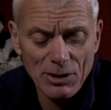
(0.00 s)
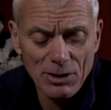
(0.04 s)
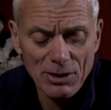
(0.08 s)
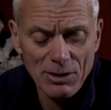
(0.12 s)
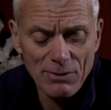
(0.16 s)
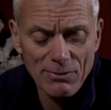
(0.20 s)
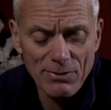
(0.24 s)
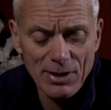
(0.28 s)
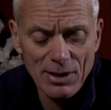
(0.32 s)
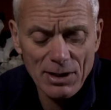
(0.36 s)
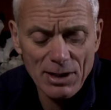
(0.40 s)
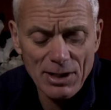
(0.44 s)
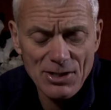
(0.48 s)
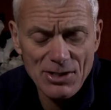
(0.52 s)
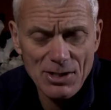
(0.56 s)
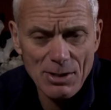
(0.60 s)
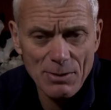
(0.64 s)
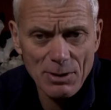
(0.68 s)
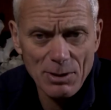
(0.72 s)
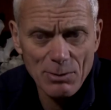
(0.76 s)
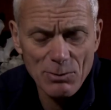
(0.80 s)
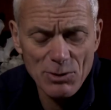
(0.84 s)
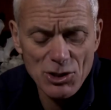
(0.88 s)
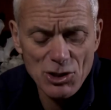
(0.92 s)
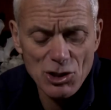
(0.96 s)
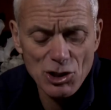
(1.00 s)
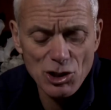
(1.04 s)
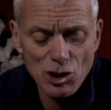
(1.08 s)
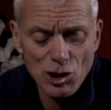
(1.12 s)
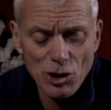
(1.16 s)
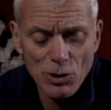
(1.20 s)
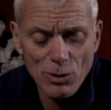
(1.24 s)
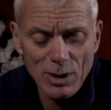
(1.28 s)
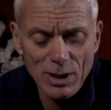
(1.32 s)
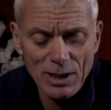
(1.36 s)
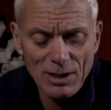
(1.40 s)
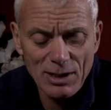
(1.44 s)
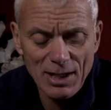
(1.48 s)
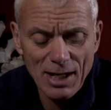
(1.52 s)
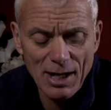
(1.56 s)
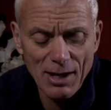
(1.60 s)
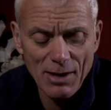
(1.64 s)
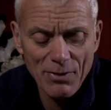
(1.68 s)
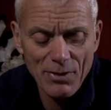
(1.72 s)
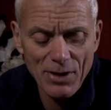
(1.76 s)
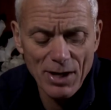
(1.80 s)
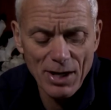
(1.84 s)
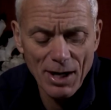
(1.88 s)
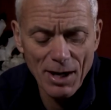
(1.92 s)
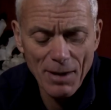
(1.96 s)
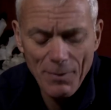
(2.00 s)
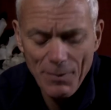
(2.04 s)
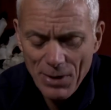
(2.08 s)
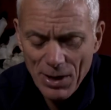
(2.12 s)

It felt like something was chewing down there.